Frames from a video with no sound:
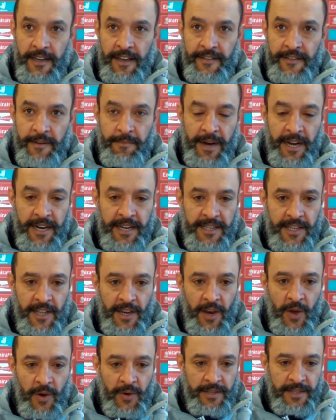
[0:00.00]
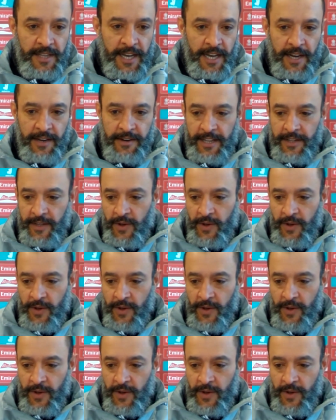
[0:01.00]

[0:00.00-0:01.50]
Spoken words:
Everybody's in lockdown, at